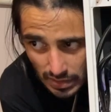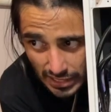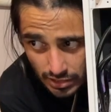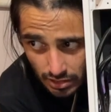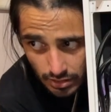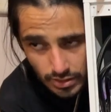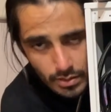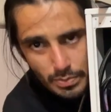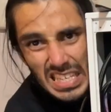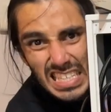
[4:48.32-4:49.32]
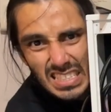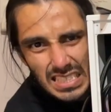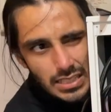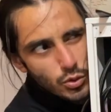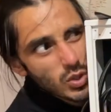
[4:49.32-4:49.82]
like the
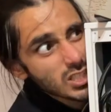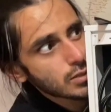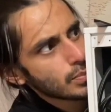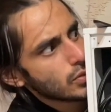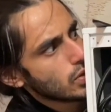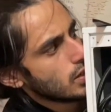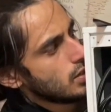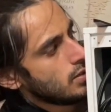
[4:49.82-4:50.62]
PC whisperer.